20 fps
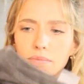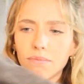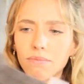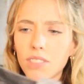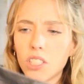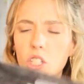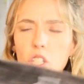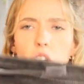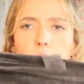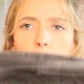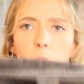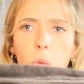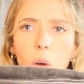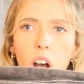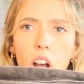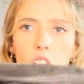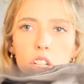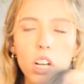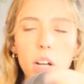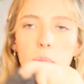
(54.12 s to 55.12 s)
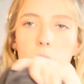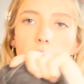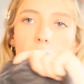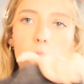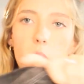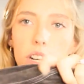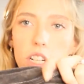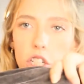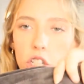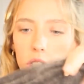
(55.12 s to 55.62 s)
stone wash, I'm not
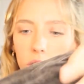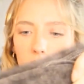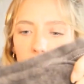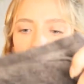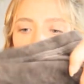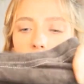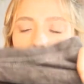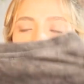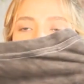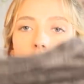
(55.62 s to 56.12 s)
quite sure,